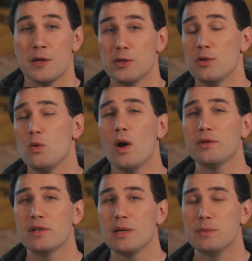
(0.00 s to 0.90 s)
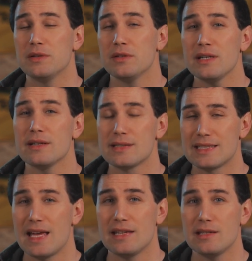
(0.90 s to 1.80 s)
So you want to keep the trigger
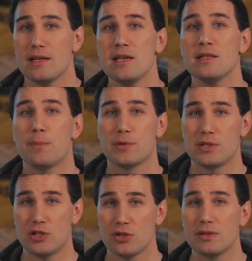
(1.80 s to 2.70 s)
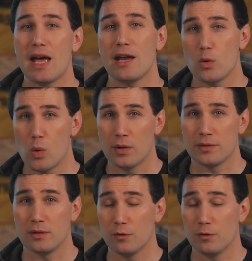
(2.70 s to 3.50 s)
steady in the position that you want it